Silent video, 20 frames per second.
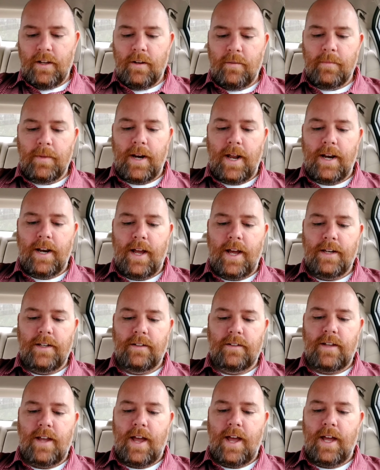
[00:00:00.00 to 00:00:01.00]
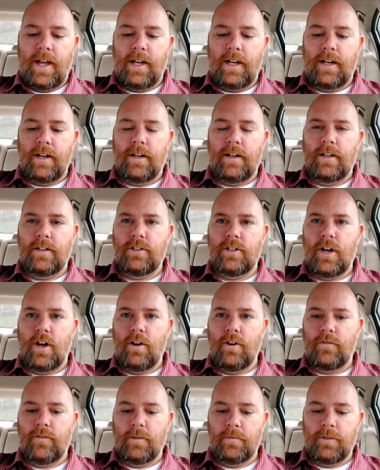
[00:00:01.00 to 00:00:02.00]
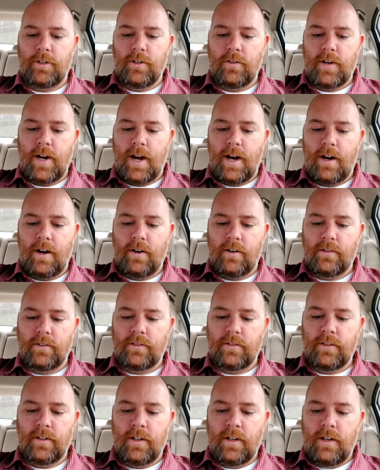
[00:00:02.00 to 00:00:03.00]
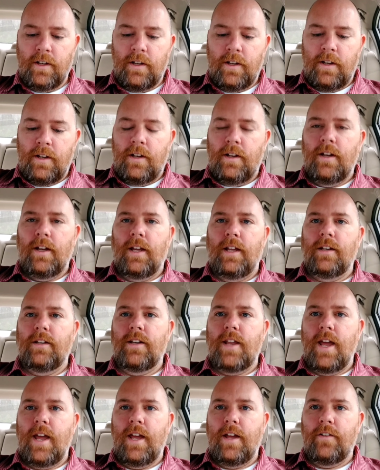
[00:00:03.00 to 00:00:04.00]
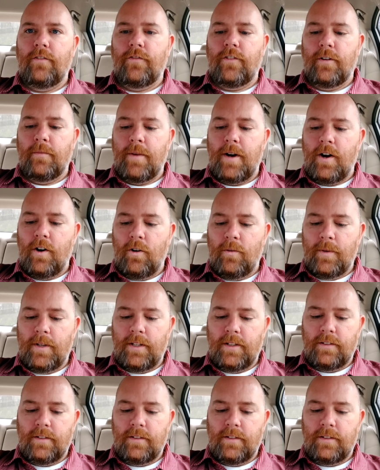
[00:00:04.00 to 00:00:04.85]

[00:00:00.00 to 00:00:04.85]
but I'd like to tag uh, Joe from Two Dogs, and Dan from Home in the